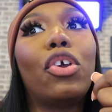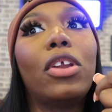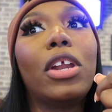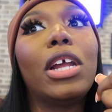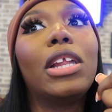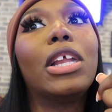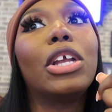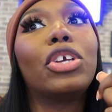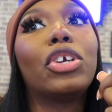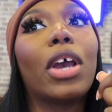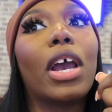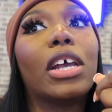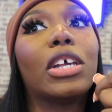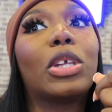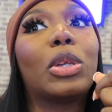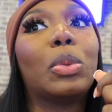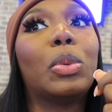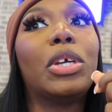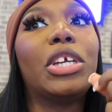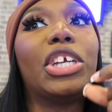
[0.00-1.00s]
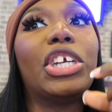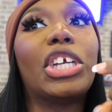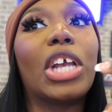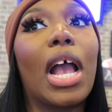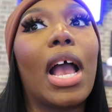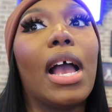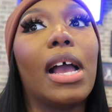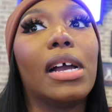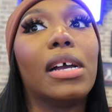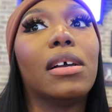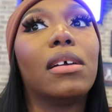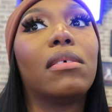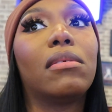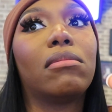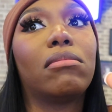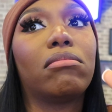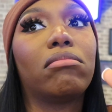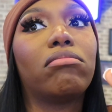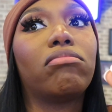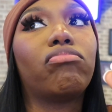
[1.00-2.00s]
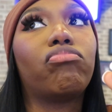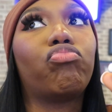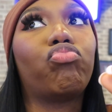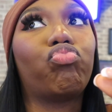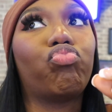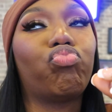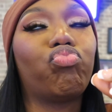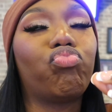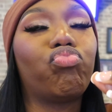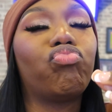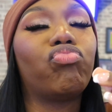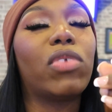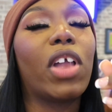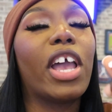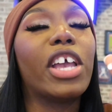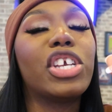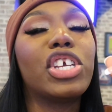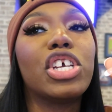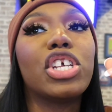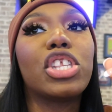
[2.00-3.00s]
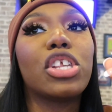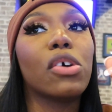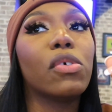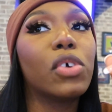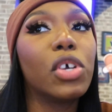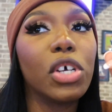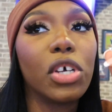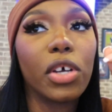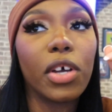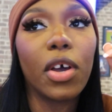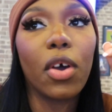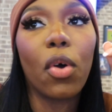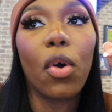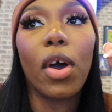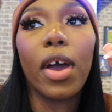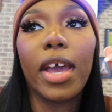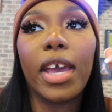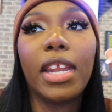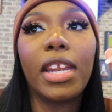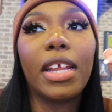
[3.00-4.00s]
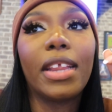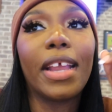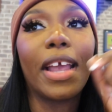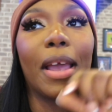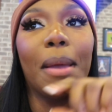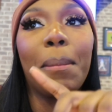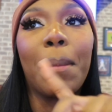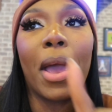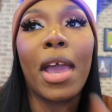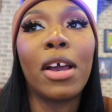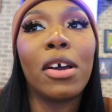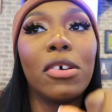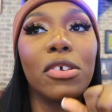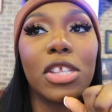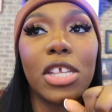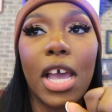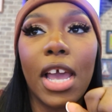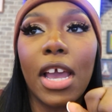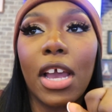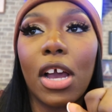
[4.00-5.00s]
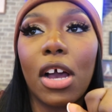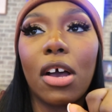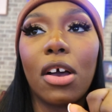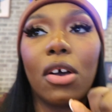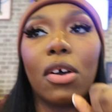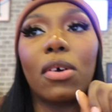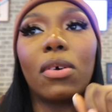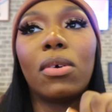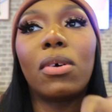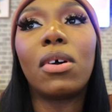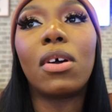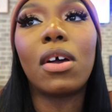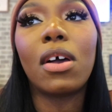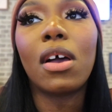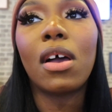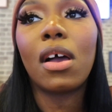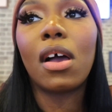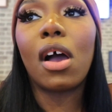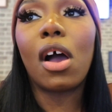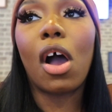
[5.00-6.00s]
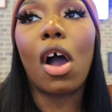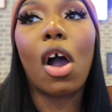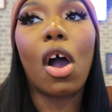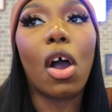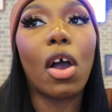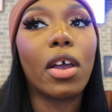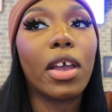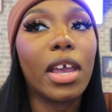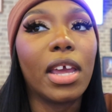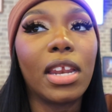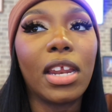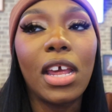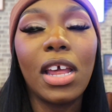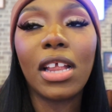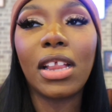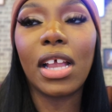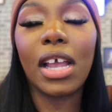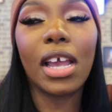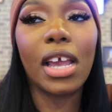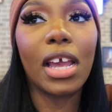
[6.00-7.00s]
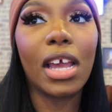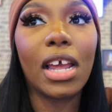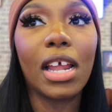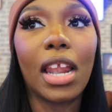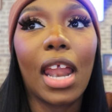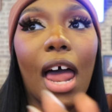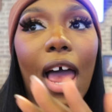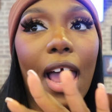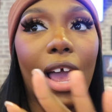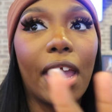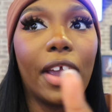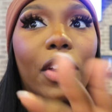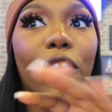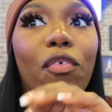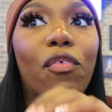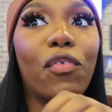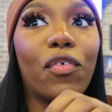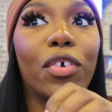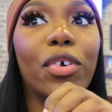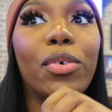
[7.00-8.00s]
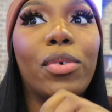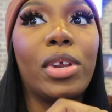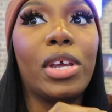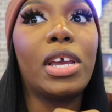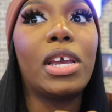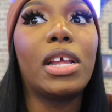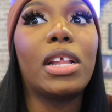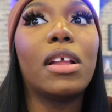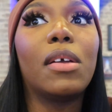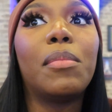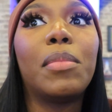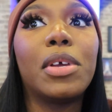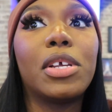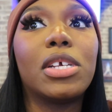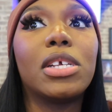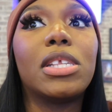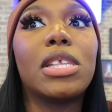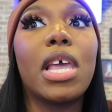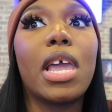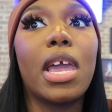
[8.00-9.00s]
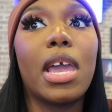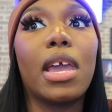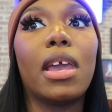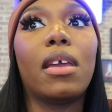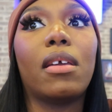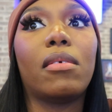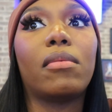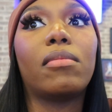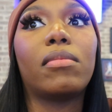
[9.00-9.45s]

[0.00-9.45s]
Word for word: you need to try Sweet Shop. Okay. That shit's so good. Or anything mango tango. Mango. Anything like fruity. Them bitches hit.